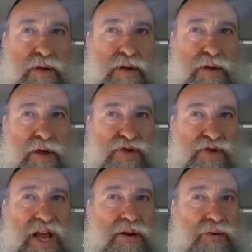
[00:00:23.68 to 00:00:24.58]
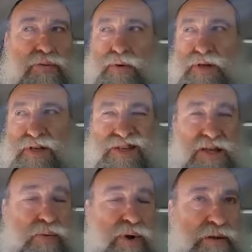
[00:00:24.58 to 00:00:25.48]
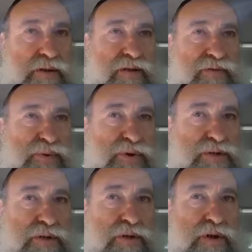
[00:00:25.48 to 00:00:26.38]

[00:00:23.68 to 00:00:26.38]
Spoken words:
shadow, a silhouette of a person